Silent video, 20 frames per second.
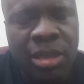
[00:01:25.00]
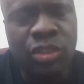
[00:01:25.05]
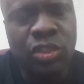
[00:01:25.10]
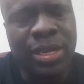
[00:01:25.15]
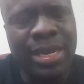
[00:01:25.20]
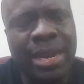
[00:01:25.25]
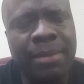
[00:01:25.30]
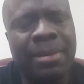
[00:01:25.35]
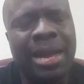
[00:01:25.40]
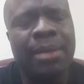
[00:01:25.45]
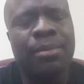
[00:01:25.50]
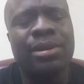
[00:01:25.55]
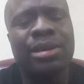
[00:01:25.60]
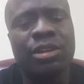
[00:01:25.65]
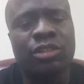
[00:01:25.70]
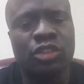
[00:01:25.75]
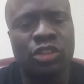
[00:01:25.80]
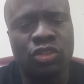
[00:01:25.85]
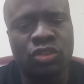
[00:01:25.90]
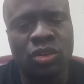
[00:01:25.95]
You see, in the Bible,
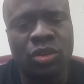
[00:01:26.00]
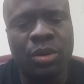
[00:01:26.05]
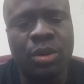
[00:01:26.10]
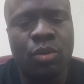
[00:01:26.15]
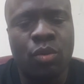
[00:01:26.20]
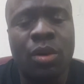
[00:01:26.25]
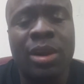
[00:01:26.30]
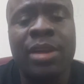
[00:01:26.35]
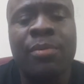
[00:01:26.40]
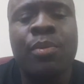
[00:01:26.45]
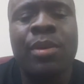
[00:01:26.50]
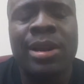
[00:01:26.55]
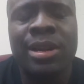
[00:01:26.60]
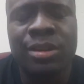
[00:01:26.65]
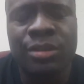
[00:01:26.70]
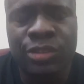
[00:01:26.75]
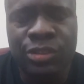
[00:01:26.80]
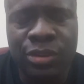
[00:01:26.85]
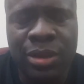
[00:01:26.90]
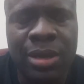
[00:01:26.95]
there's a story called the
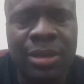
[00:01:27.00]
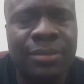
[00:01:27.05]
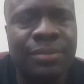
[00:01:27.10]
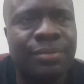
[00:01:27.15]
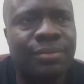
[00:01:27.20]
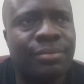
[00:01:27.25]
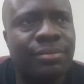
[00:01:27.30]
prodigal son.